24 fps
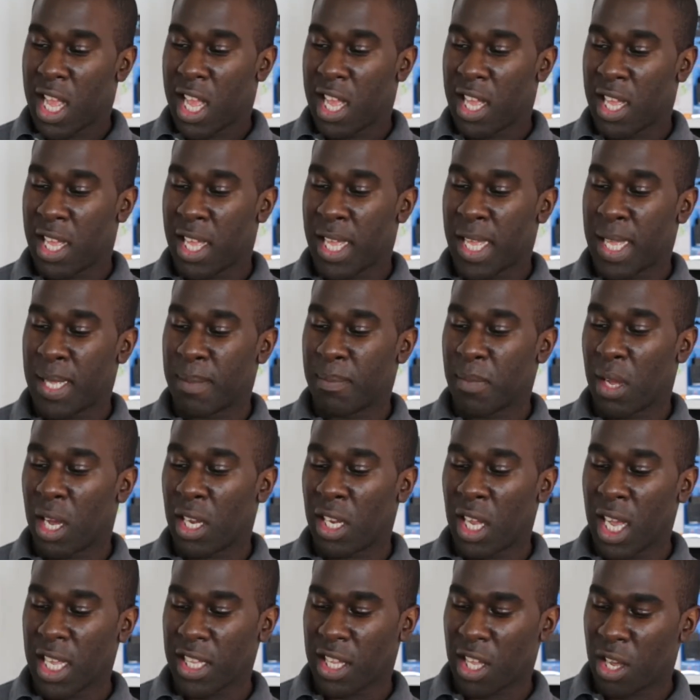Um, I
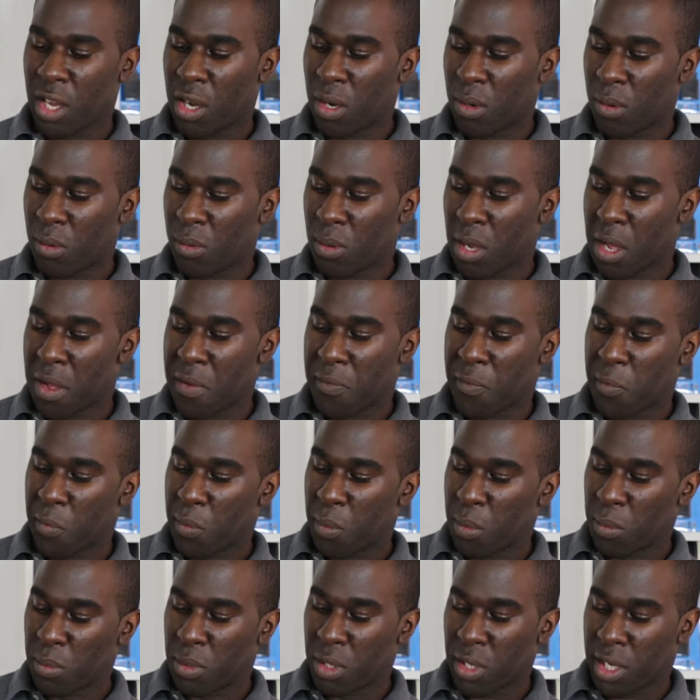like the whole
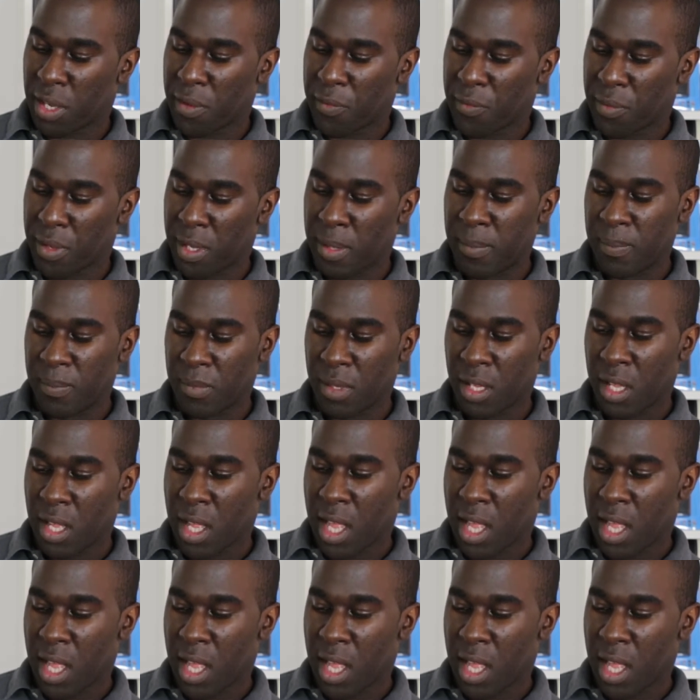overall look of it.